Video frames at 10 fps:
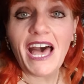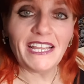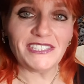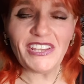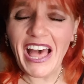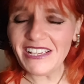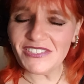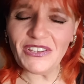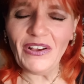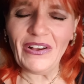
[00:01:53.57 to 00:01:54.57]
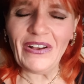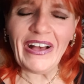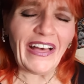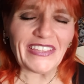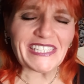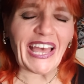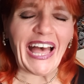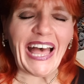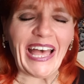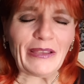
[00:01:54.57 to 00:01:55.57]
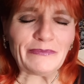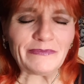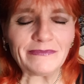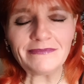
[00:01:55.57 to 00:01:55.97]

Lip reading: I talk so all the time.